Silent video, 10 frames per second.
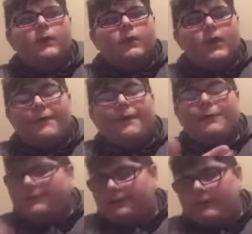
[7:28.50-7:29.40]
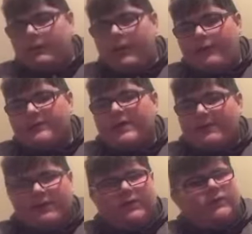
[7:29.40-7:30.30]
if it was
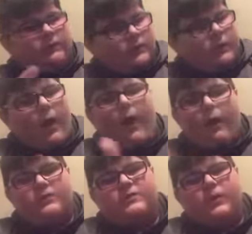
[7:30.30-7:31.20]
either Arsenal